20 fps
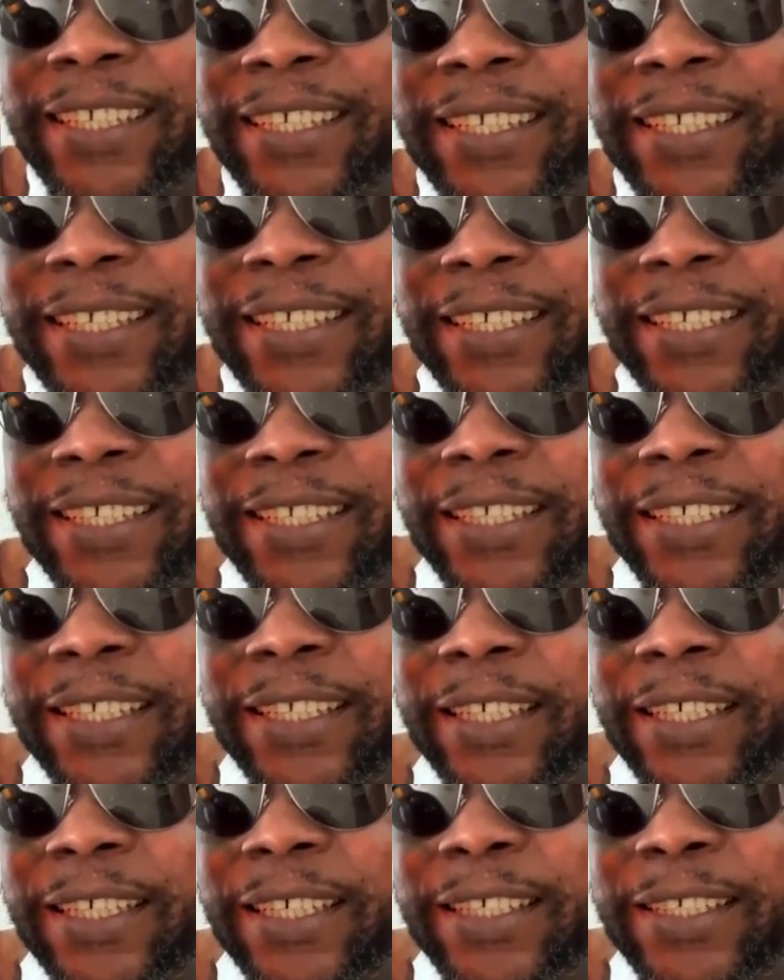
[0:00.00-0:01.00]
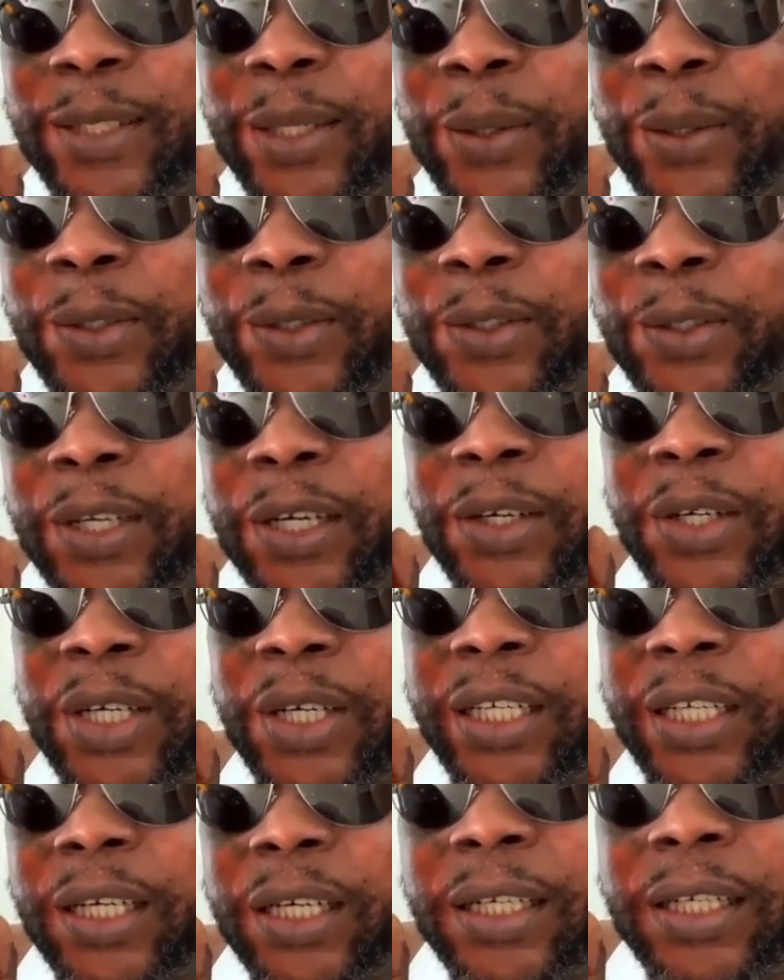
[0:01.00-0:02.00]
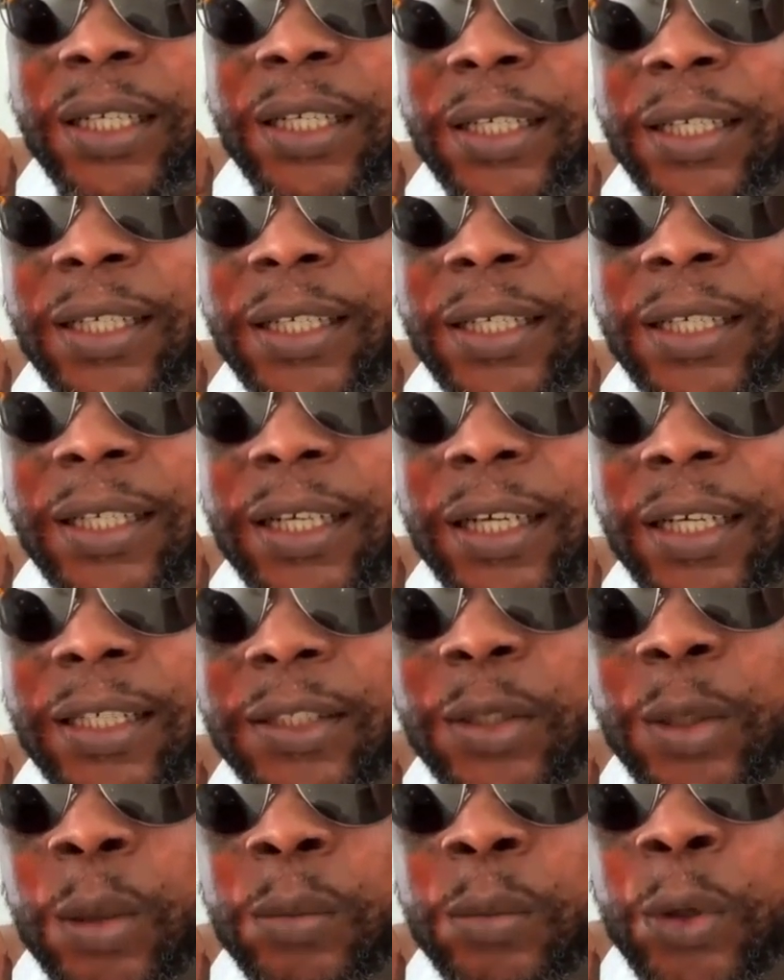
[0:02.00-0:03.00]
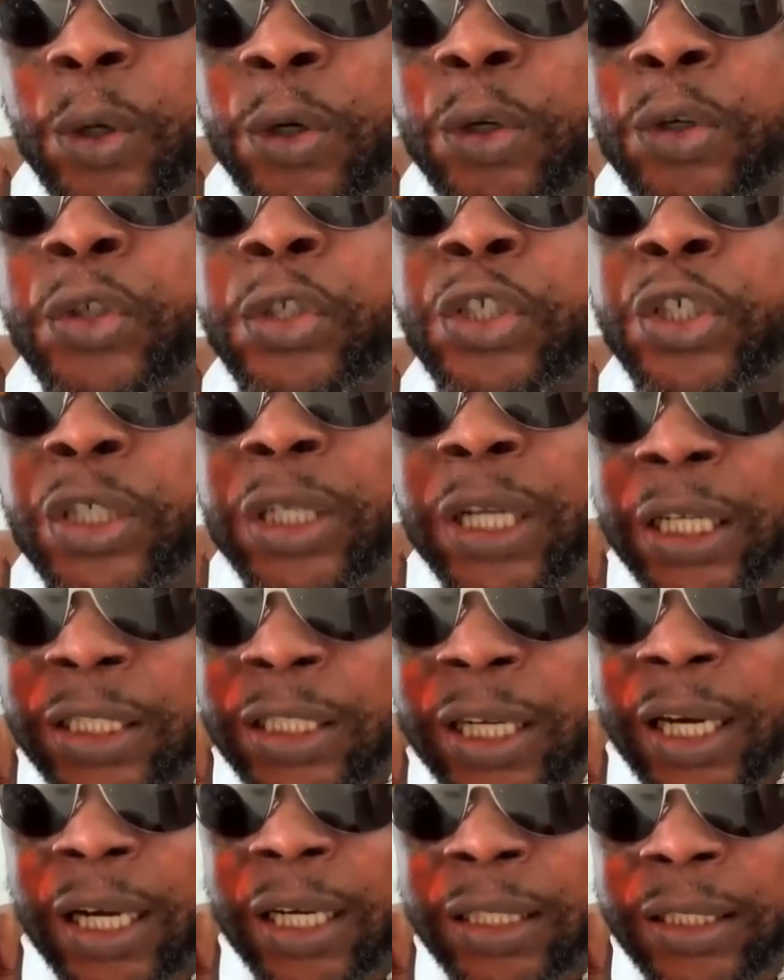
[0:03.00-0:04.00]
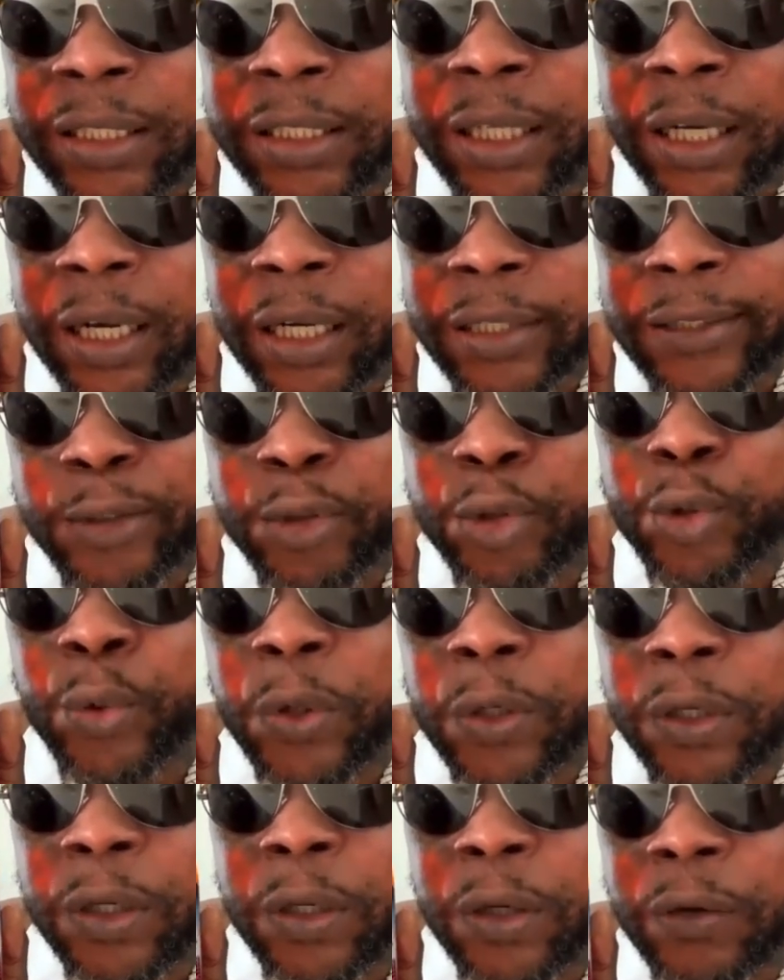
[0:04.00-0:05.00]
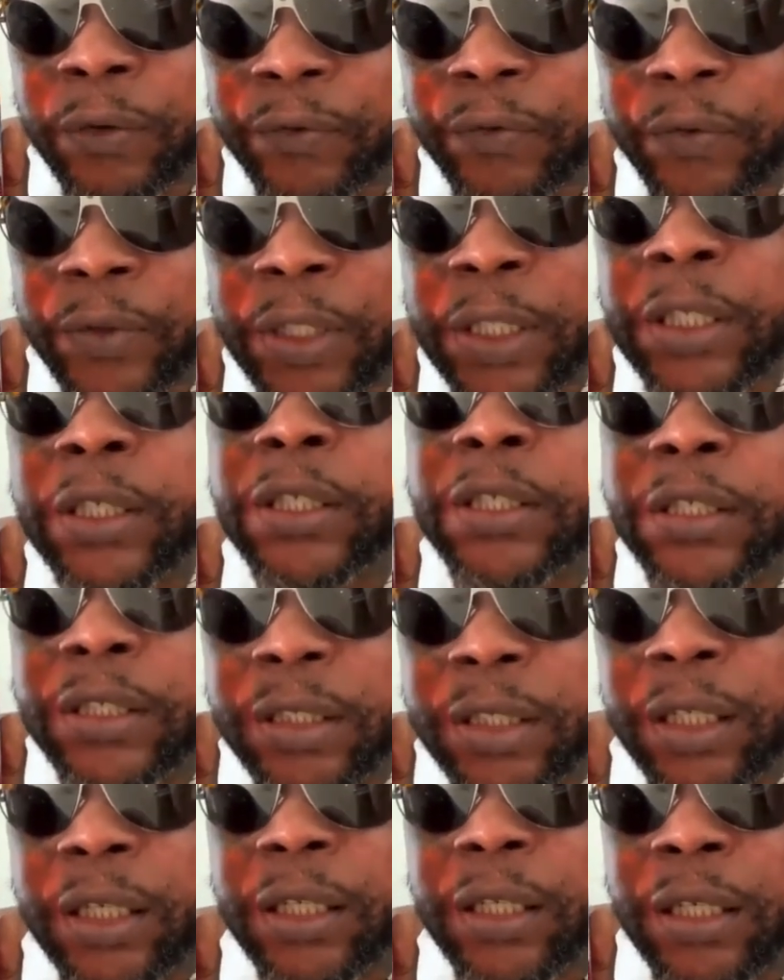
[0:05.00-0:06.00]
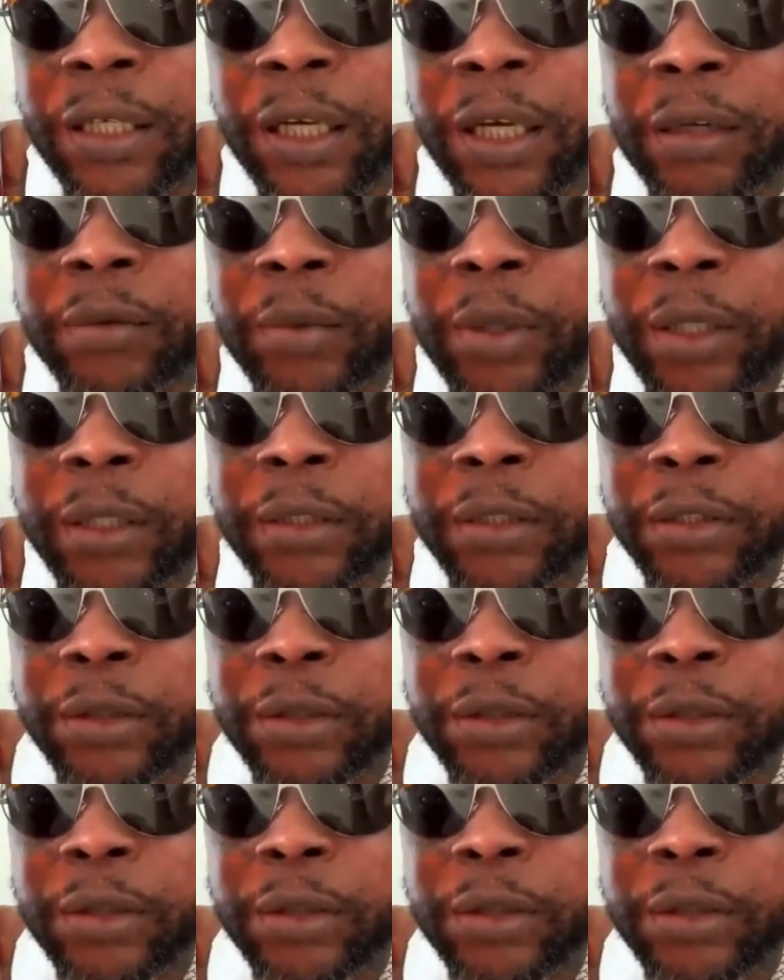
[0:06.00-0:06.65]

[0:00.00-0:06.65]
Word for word: Yes. So we do that one, yeah. Like some original dancehall, Stone Love. Sick, yeah man.